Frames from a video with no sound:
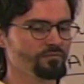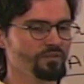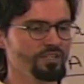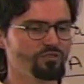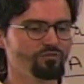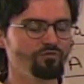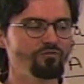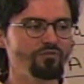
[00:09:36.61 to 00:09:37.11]

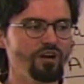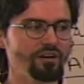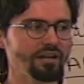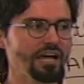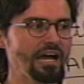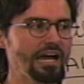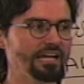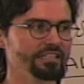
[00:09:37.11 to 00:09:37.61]
It's
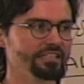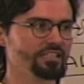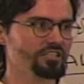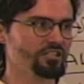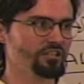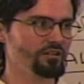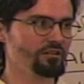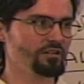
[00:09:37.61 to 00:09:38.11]
very highly
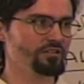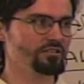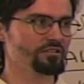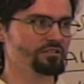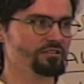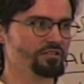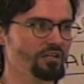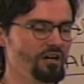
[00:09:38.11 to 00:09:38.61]

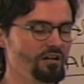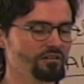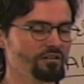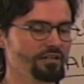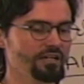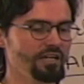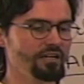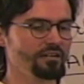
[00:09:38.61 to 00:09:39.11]
encouraged to
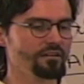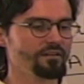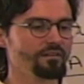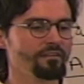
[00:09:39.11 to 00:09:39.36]
congregate.